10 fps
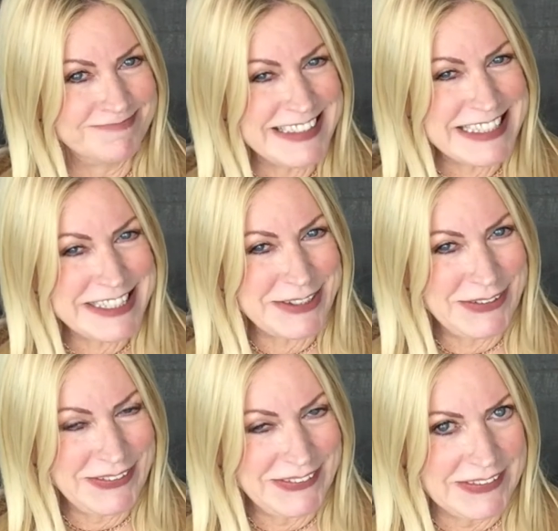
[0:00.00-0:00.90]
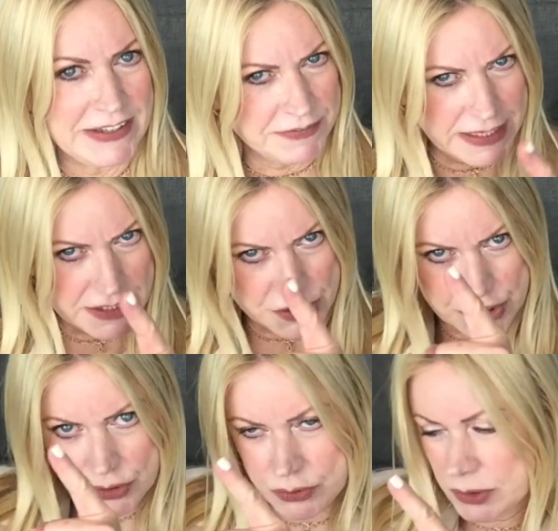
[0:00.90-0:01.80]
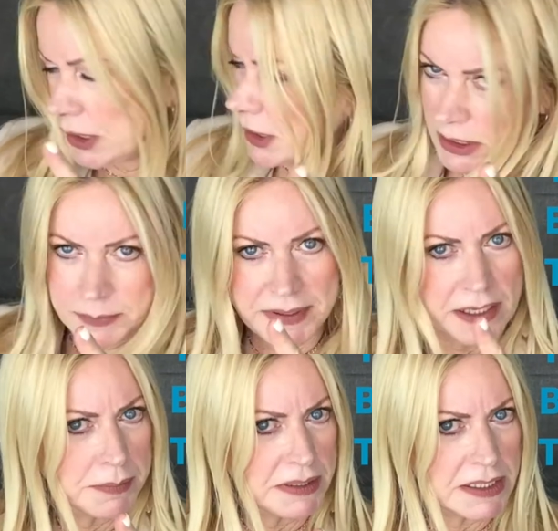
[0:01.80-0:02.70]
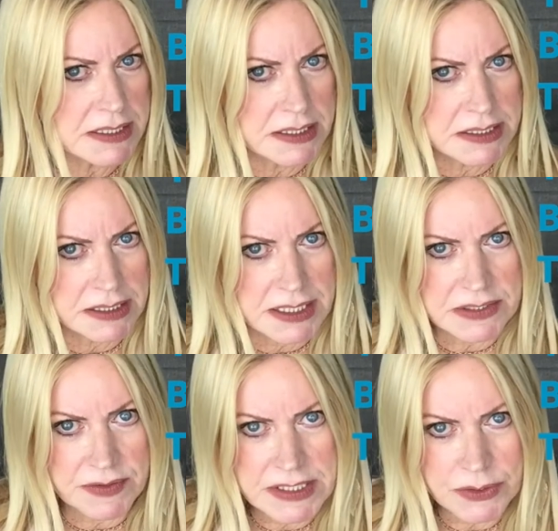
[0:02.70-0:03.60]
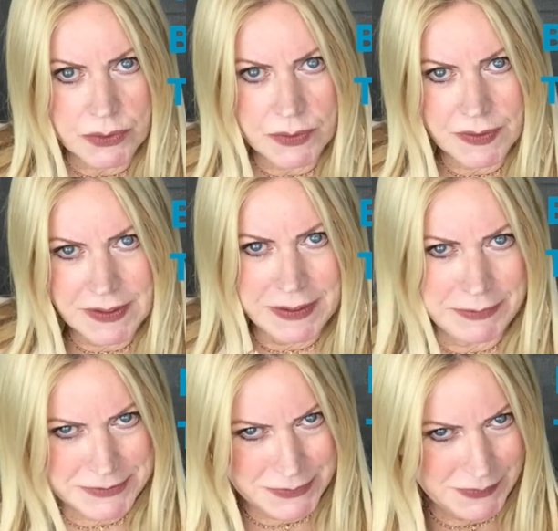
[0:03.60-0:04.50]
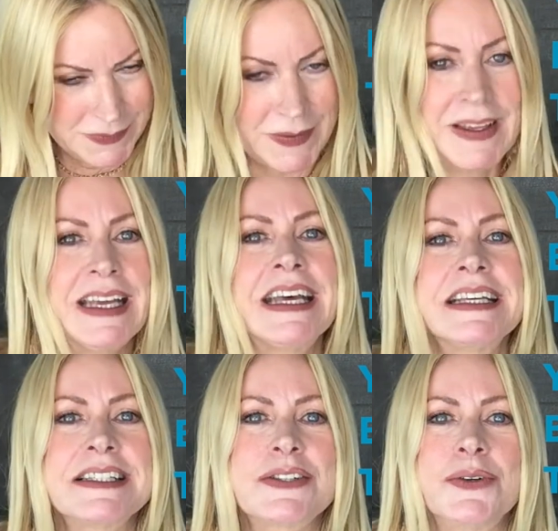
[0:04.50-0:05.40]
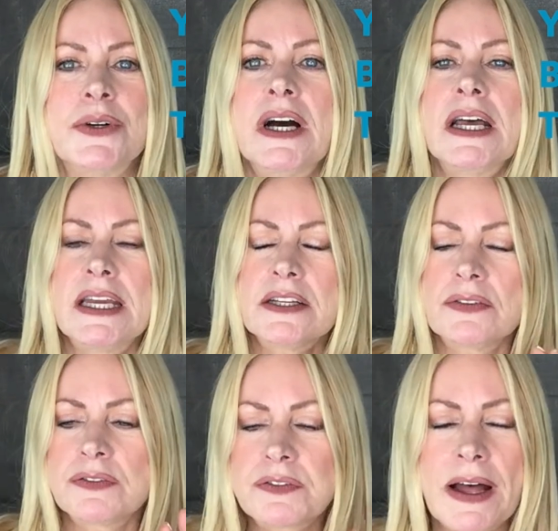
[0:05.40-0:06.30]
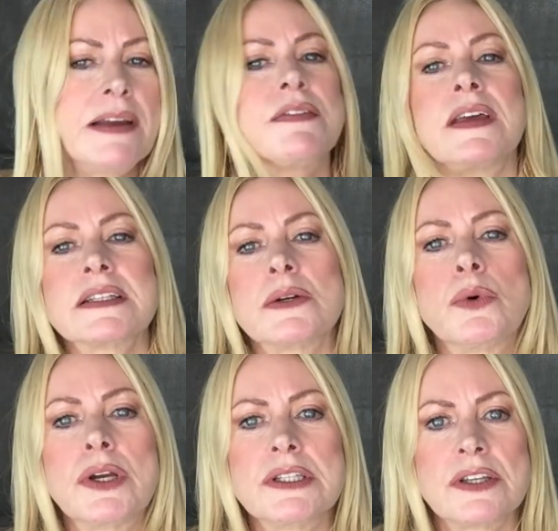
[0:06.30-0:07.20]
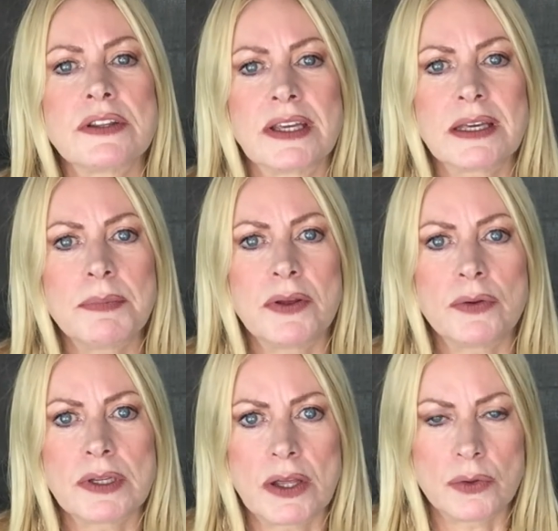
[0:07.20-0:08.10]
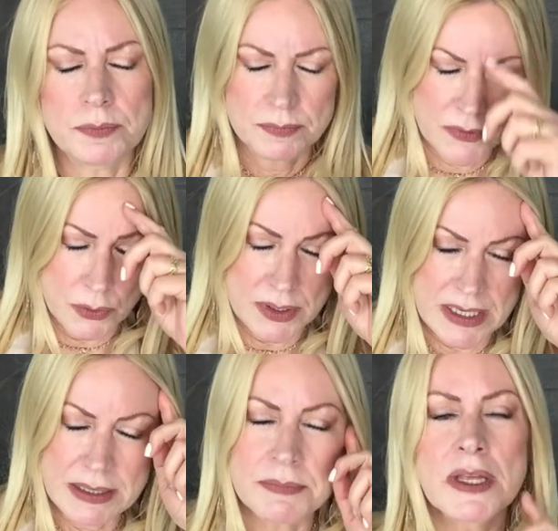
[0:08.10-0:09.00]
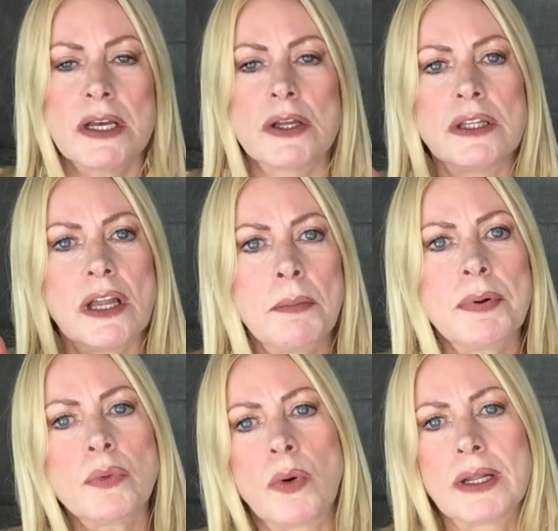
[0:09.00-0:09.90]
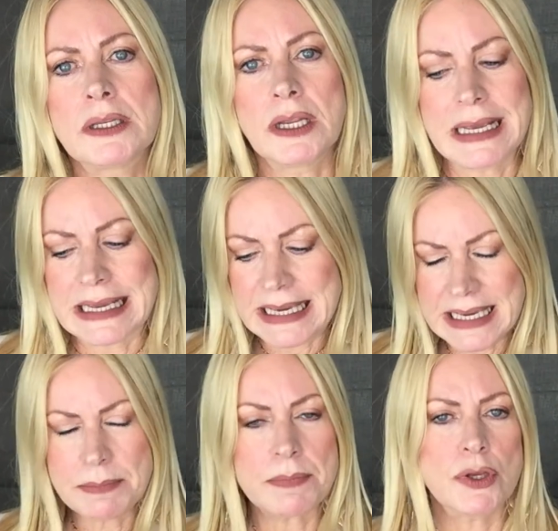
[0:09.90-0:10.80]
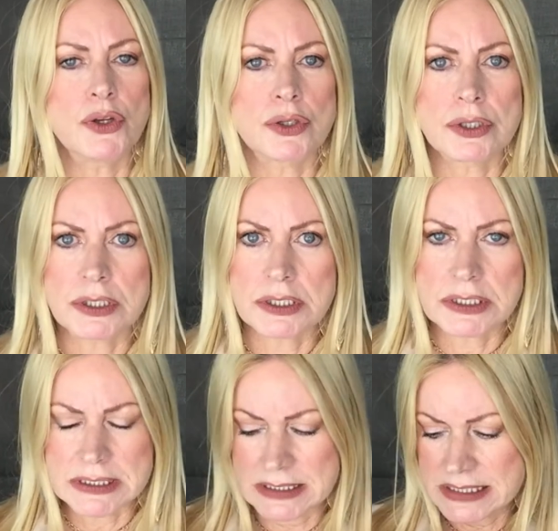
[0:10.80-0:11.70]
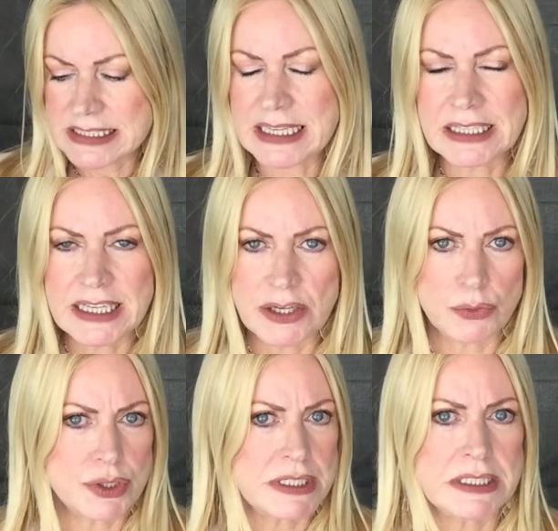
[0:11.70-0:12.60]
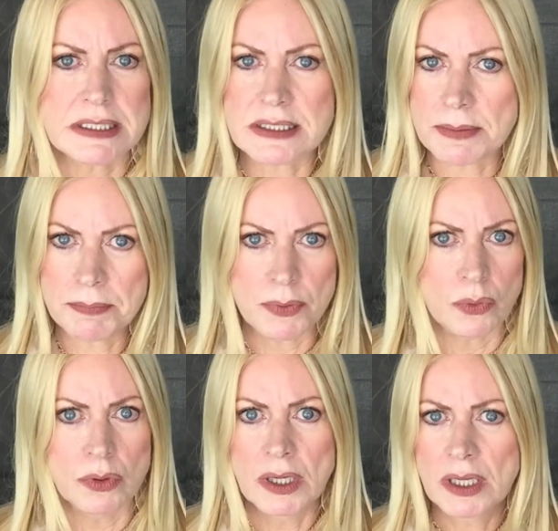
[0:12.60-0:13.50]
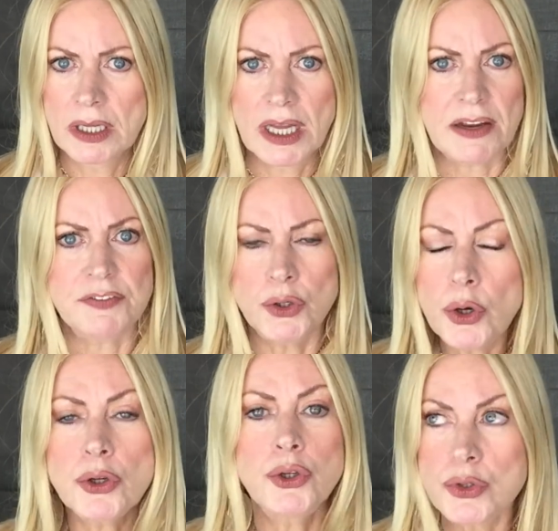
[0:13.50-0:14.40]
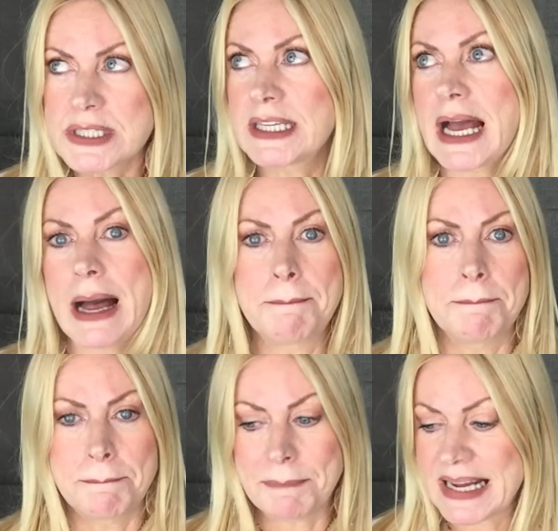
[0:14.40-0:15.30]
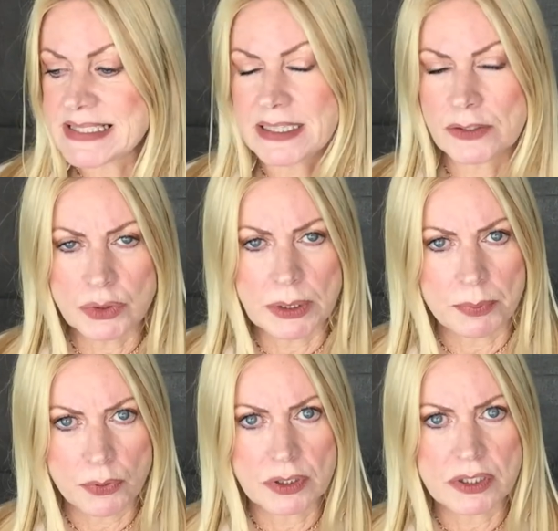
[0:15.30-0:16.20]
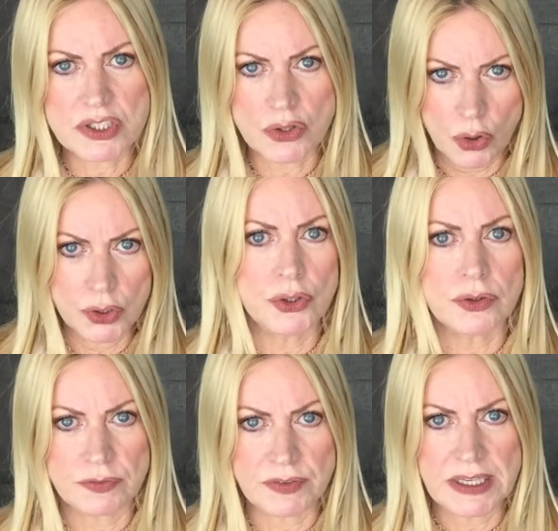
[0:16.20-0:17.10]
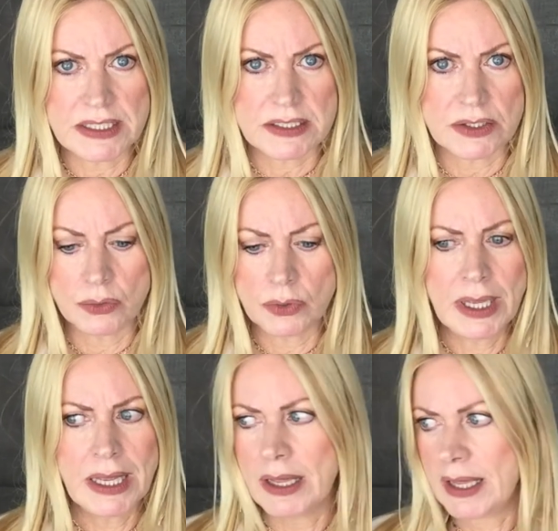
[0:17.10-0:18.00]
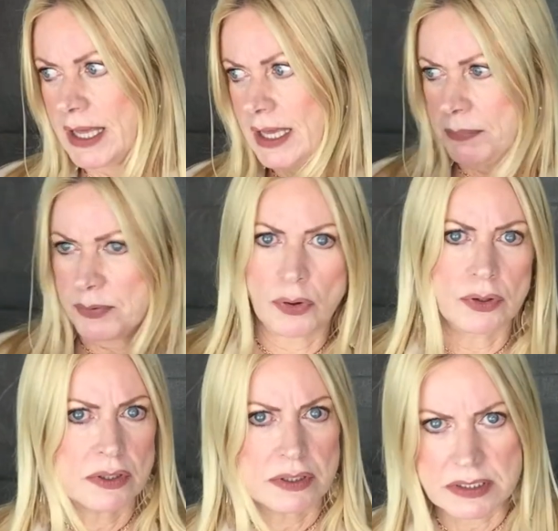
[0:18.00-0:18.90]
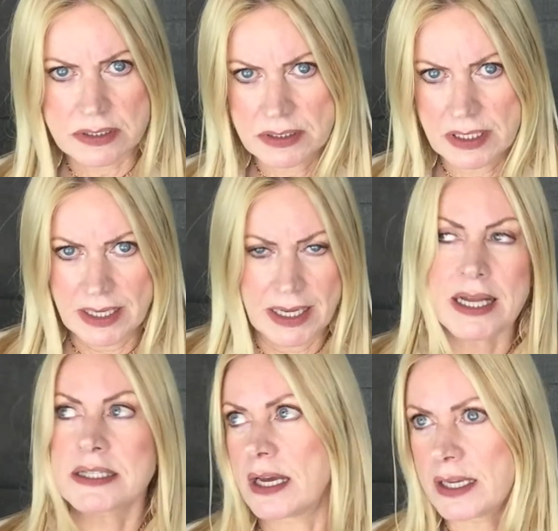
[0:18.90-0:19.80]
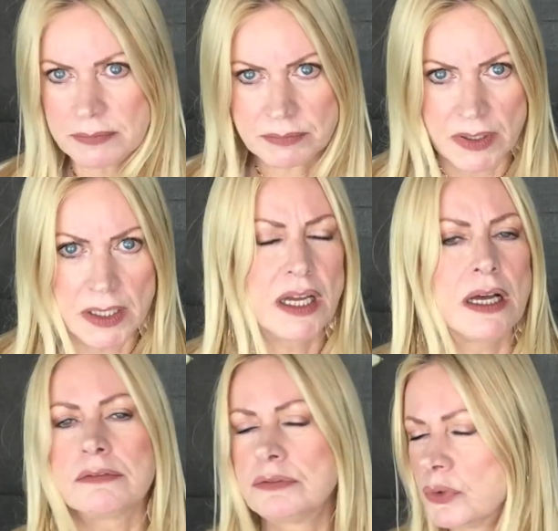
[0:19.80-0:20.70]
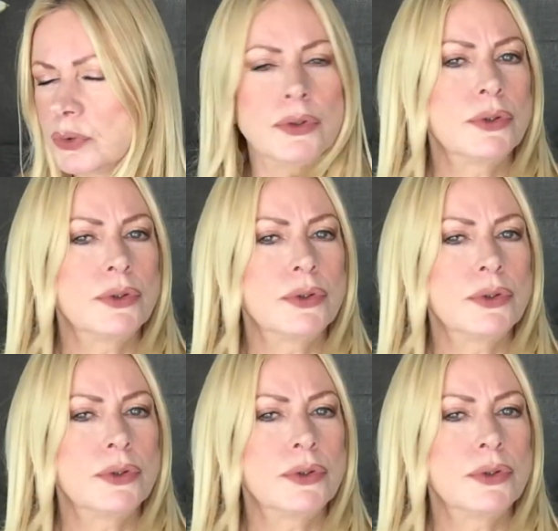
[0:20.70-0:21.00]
So if that's you, you better be listening to this video. You do. So here are 5 things I want you to think about now, okay? Number 1, keep your skincare routine simple. If you're using a basket load of products on your face, you know, 8 products at a time, no,